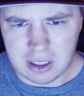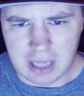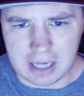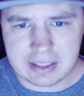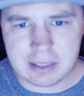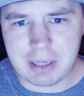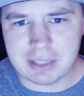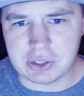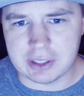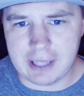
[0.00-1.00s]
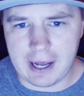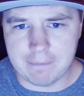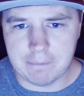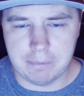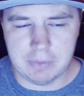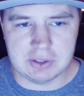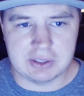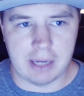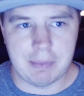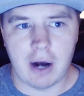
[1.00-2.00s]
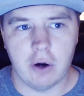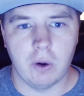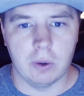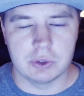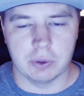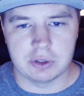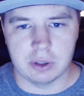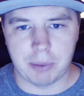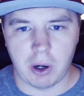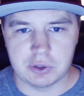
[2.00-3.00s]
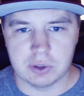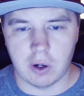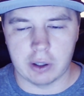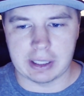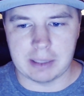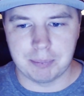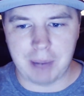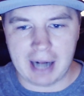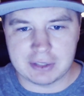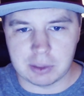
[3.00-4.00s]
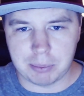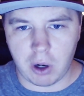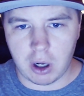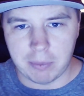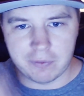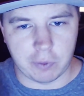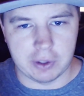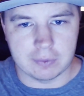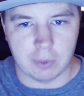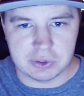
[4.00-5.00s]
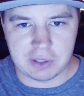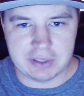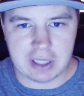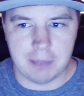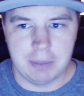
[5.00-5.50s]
I did mention that Sam Howell holds on to the ball too long and he pats the ball before he throws it every time.